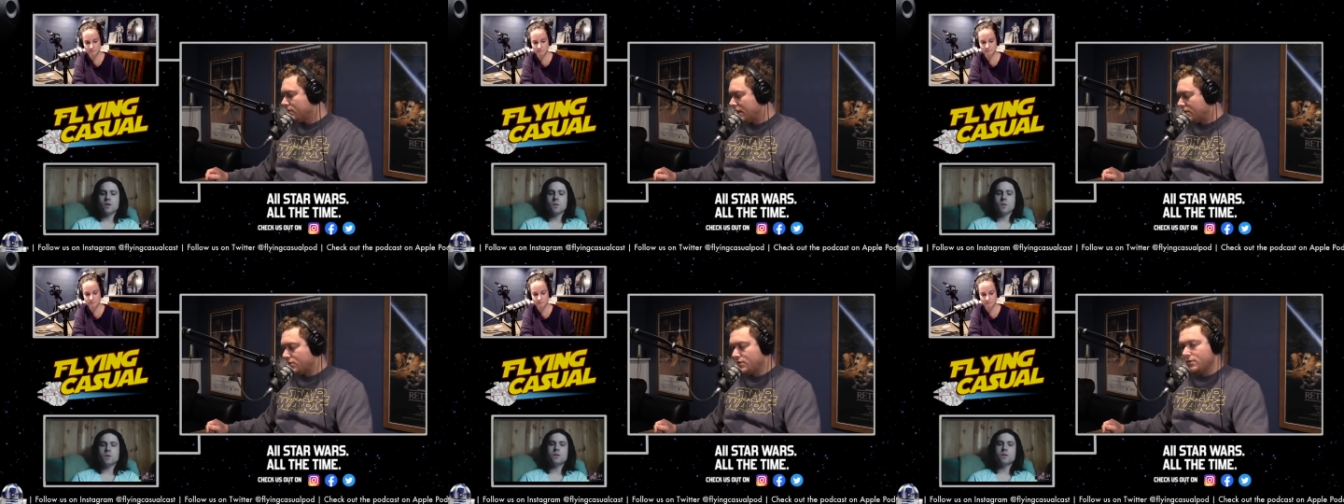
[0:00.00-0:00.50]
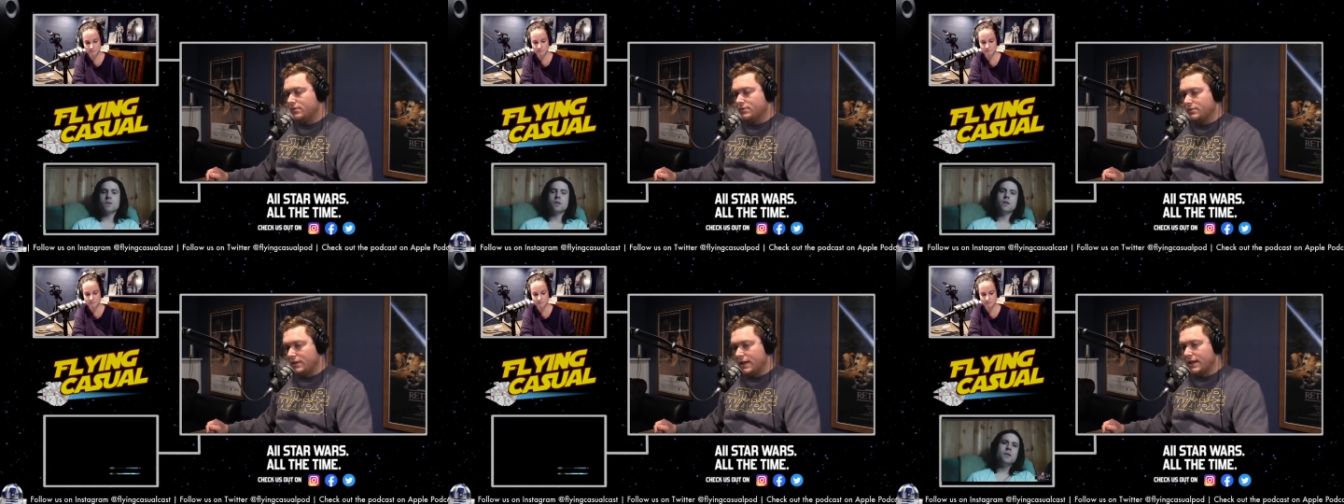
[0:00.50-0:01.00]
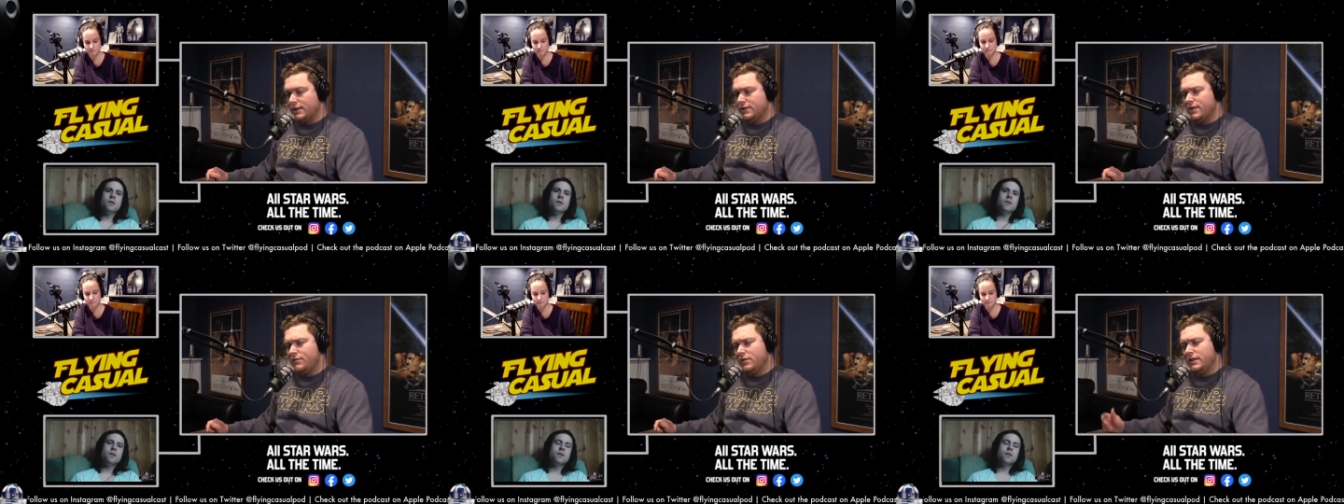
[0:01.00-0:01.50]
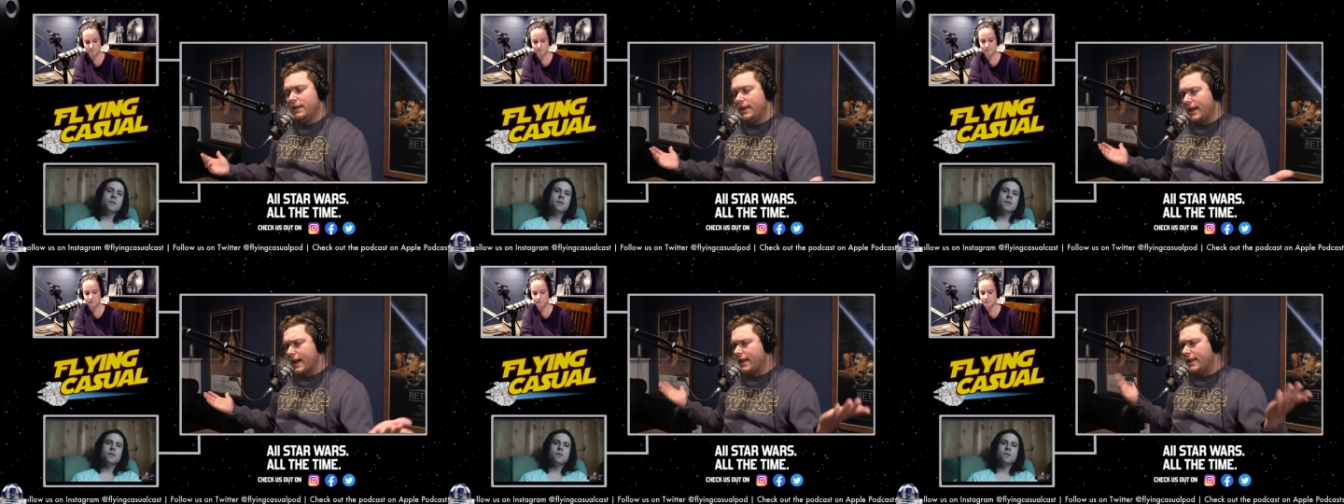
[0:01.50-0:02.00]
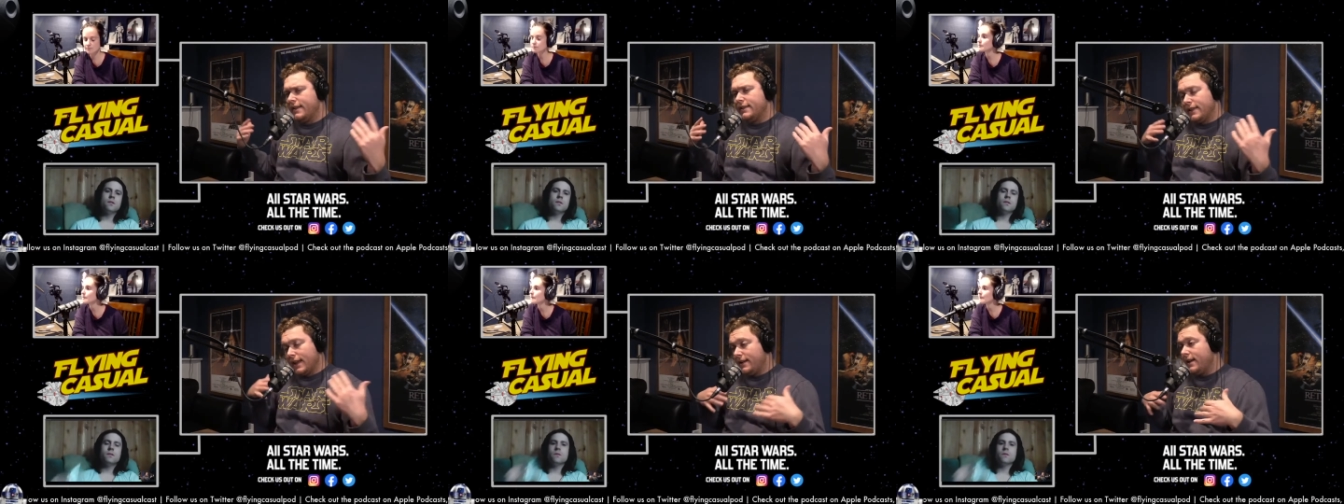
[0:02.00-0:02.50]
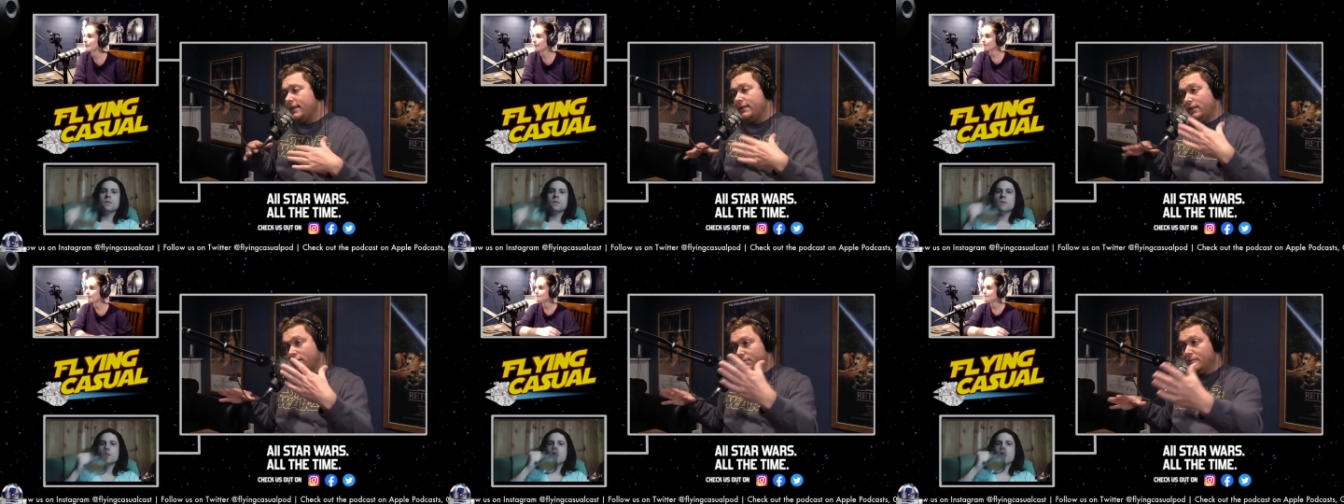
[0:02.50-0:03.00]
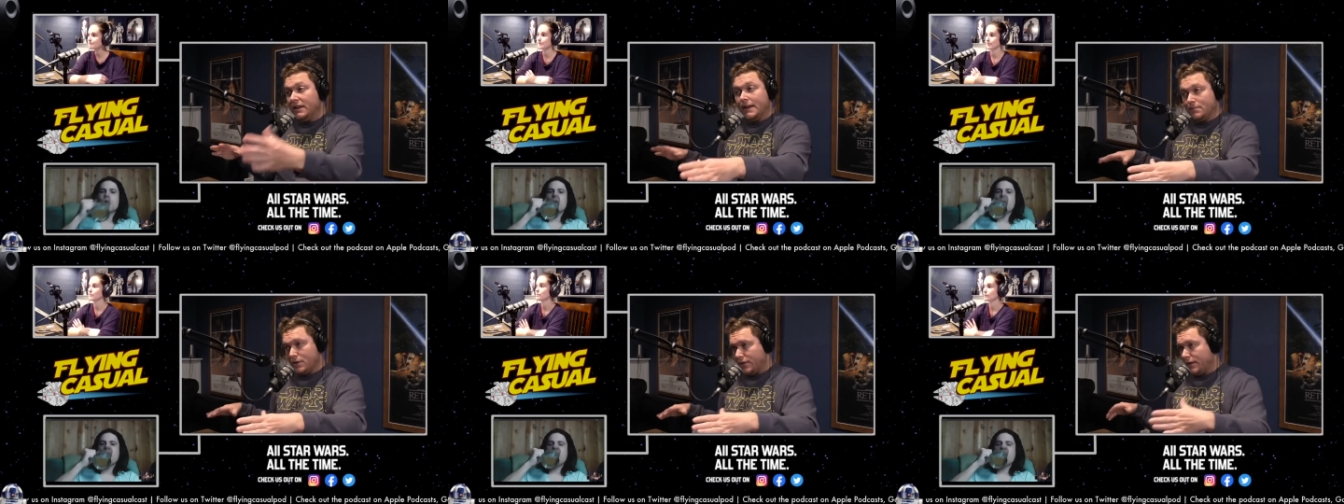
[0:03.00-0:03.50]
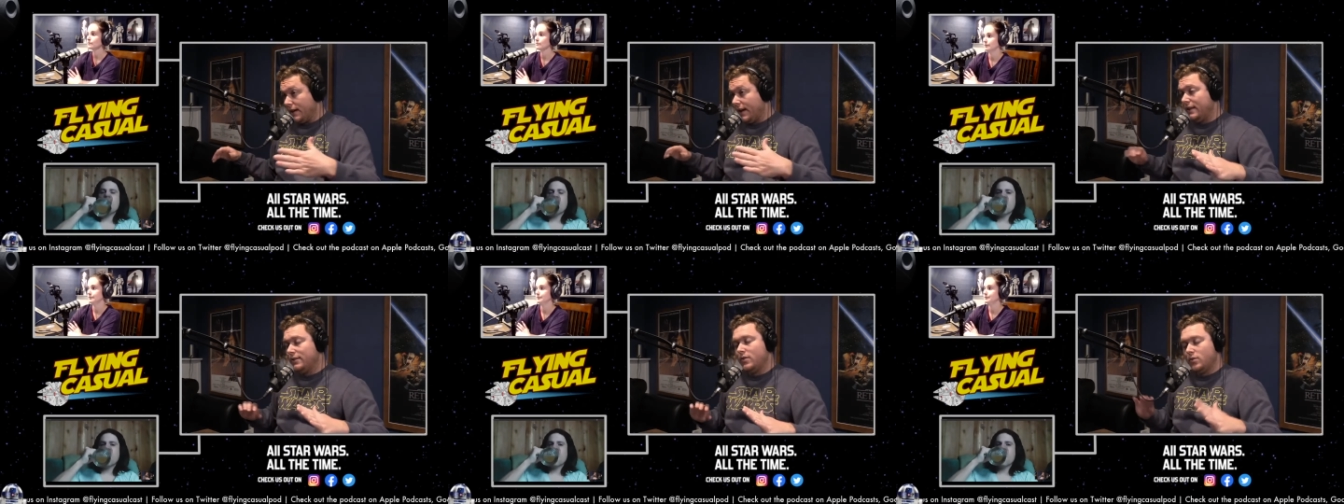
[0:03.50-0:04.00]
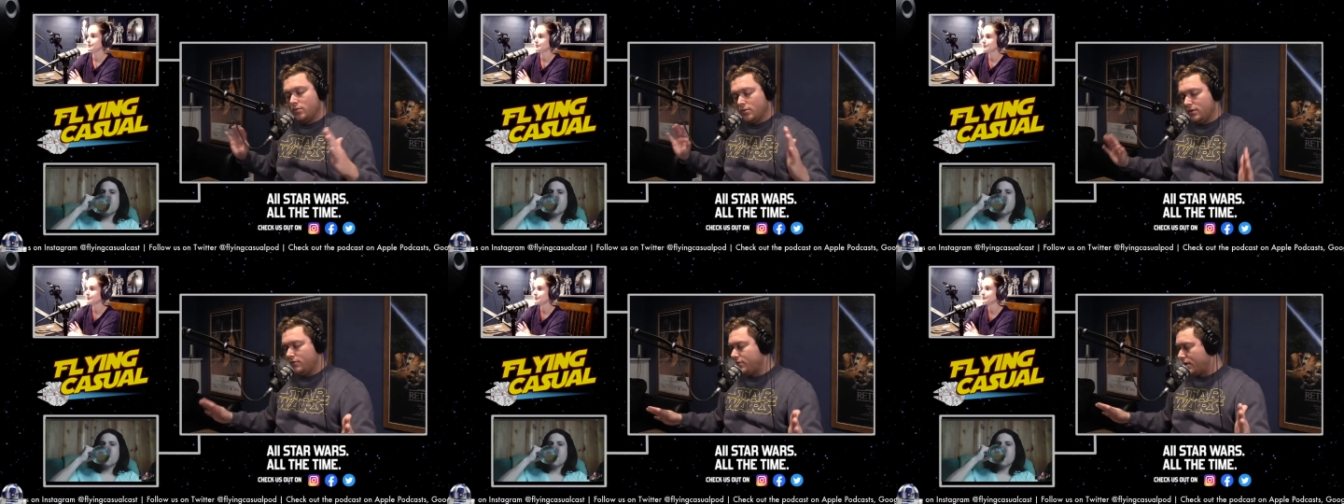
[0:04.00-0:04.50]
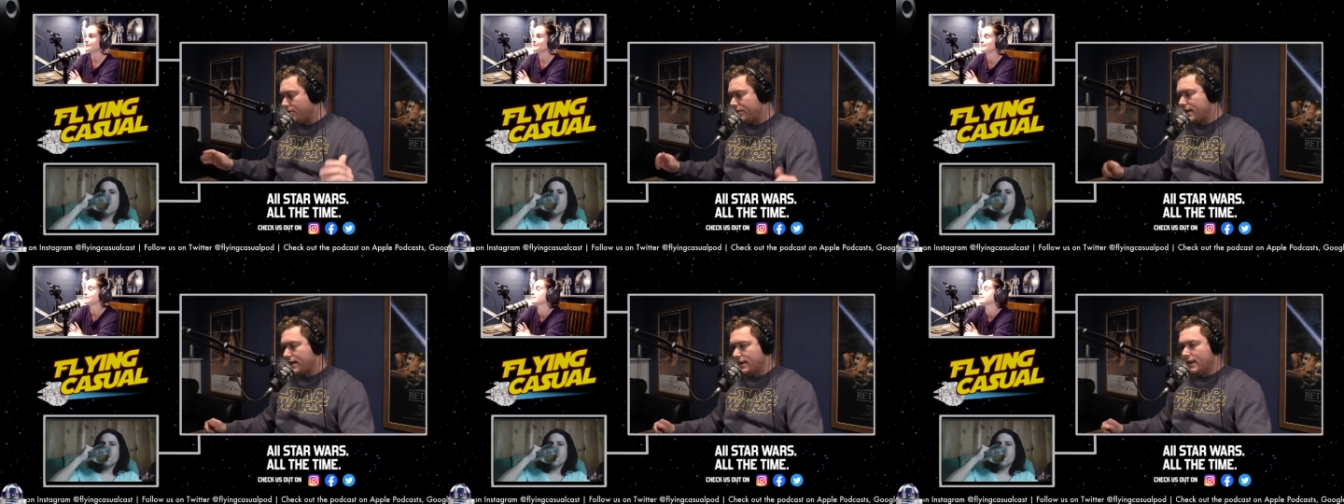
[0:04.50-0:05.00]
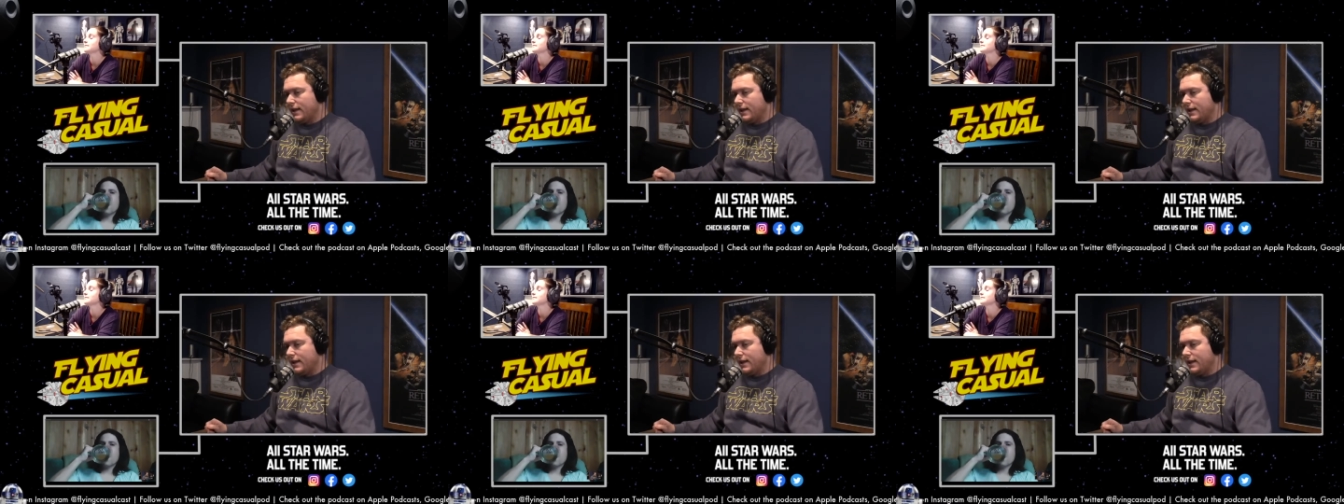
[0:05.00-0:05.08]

That's true. Yeah, you definitely, and I could pick up on that. I totally felt that.